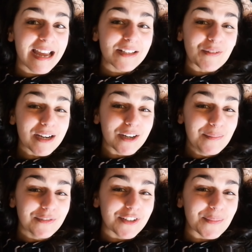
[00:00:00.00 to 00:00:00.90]
It's quite
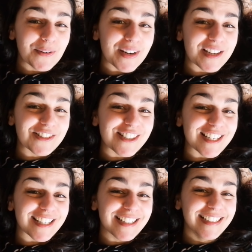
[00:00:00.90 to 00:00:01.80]
comfortable
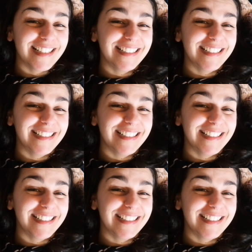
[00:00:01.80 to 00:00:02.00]
actually.